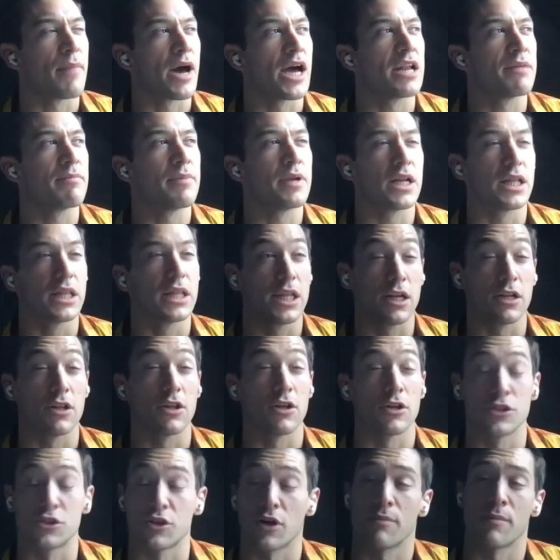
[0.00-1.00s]
I might have been a little
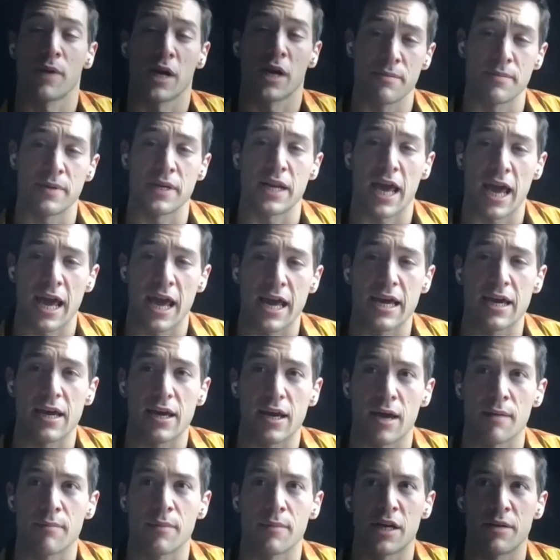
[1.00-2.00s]
older. I might have been 8.
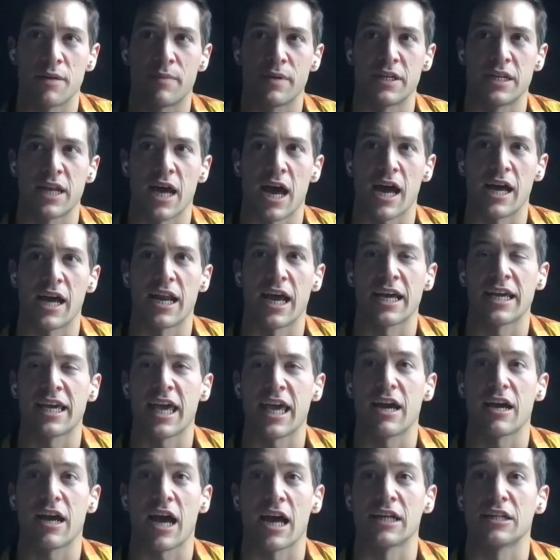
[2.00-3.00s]
I might have been 9.
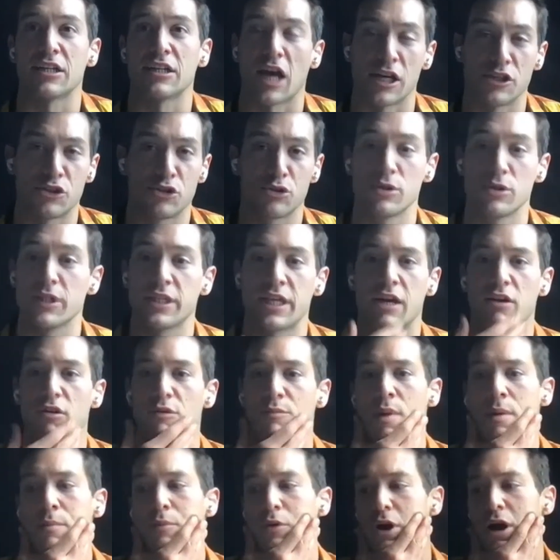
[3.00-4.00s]
I truly can't
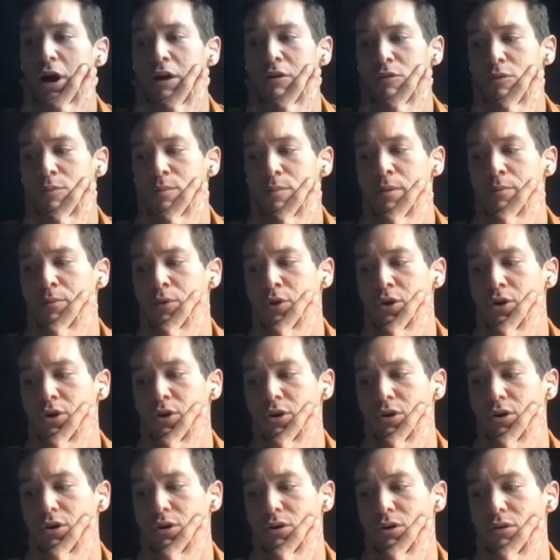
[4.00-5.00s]
remember. I
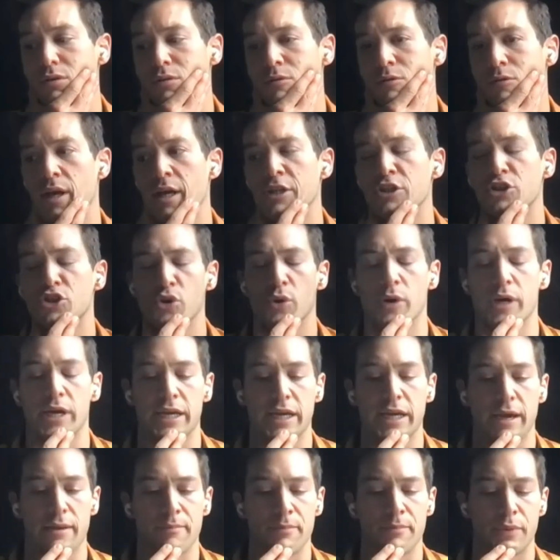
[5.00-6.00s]
remember
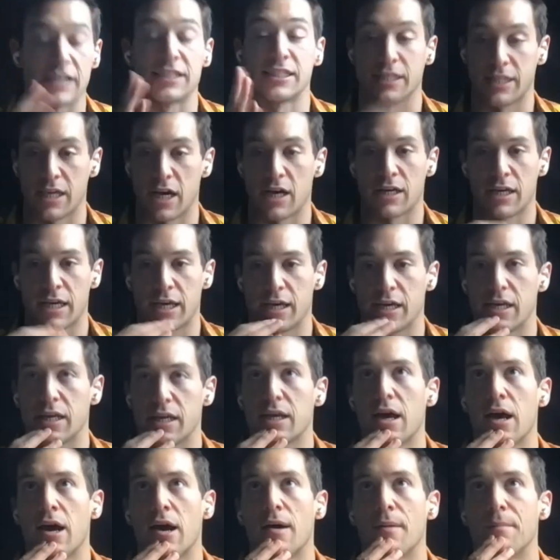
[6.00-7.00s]
enjoying it as a young kid.
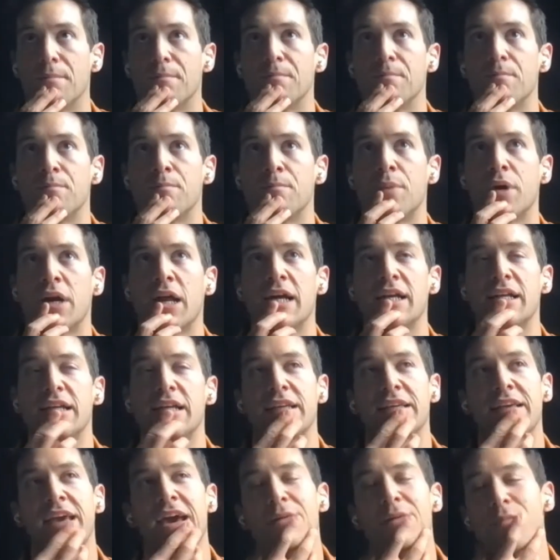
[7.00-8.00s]
But
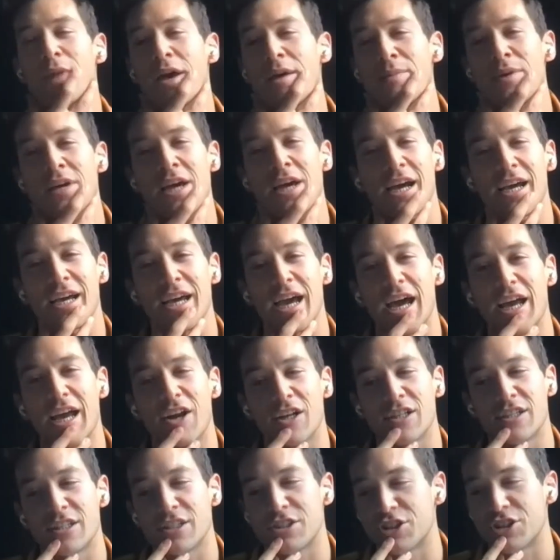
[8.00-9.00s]
yeah, maybe I had
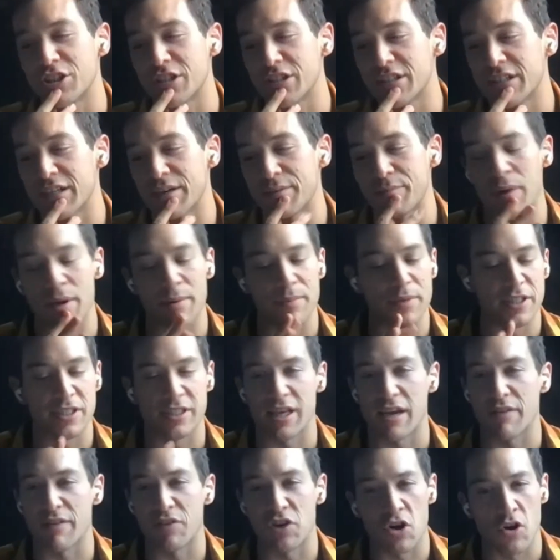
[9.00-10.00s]
auditioned at maybe
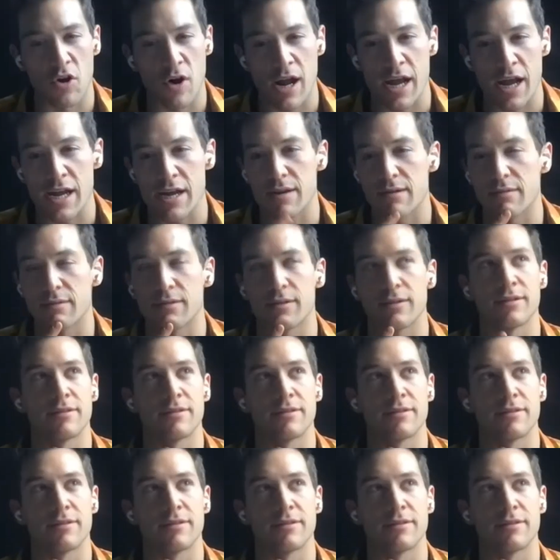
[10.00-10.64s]
7 or 8.